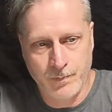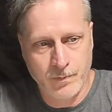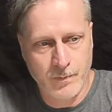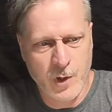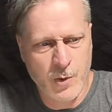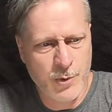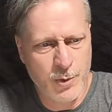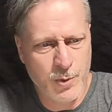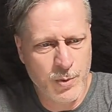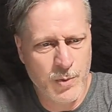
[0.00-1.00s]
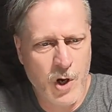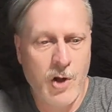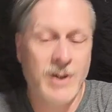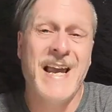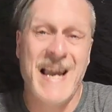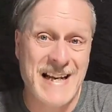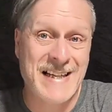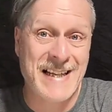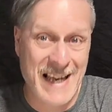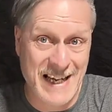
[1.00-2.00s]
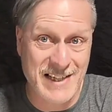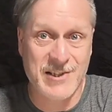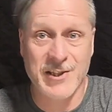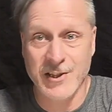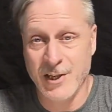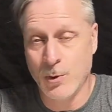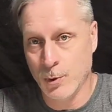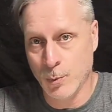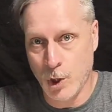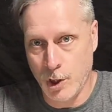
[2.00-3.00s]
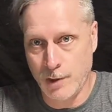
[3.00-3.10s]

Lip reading: Go through all 8 gates in the old wall.